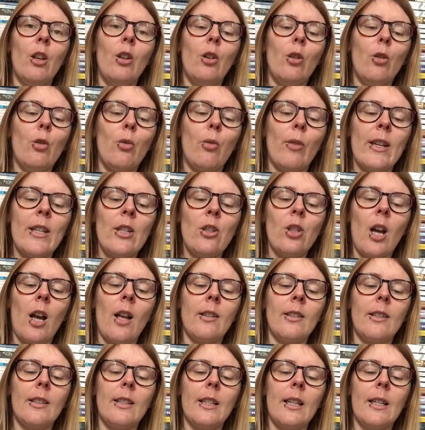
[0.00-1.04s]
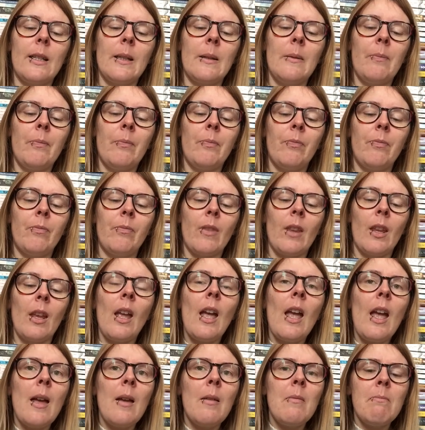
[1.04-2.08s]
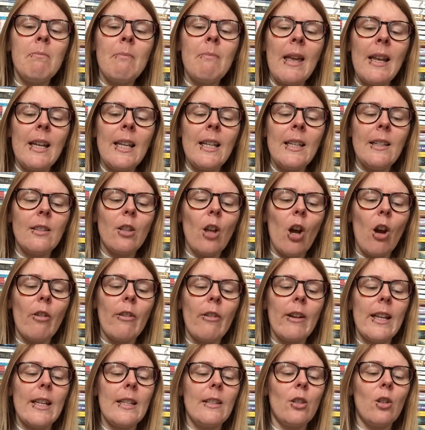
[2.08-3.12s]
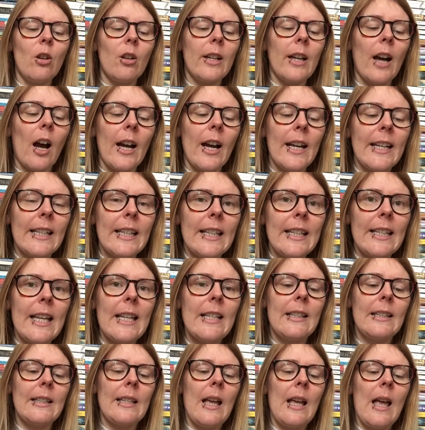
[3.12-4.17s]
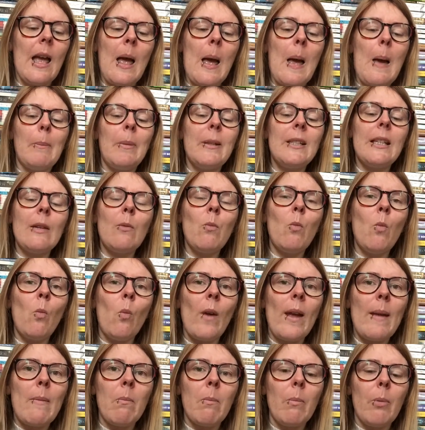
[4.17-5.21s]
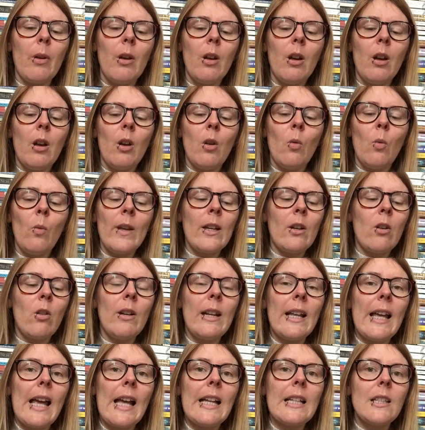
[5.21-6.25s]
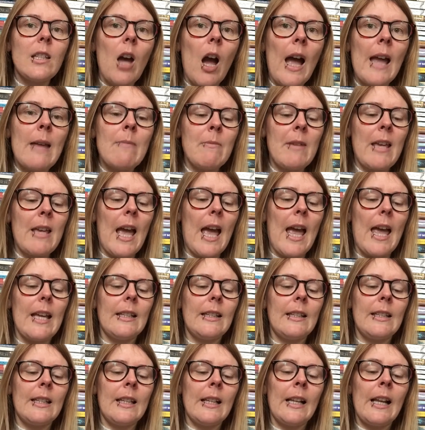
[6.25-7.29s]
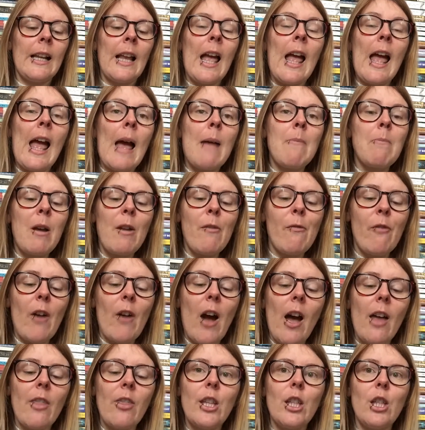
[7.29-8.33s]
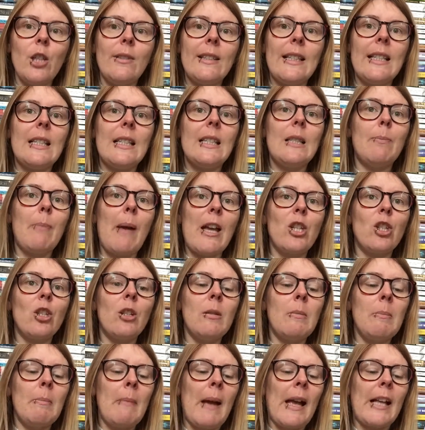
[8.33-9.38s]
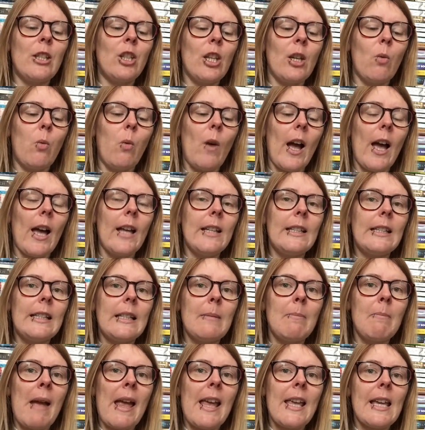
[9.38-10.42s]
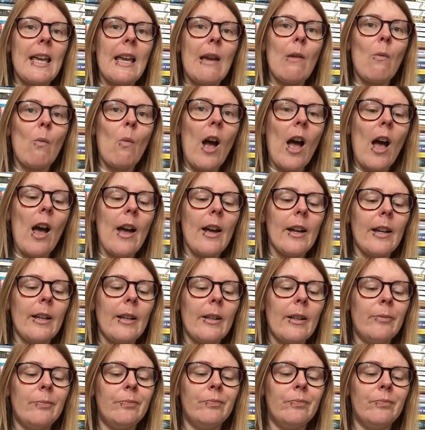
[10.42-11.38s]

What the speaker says: Cringe answered, "Many sorries, your kindliness, but in Wimp we call it a time case, and my father uses special magic words to make it work."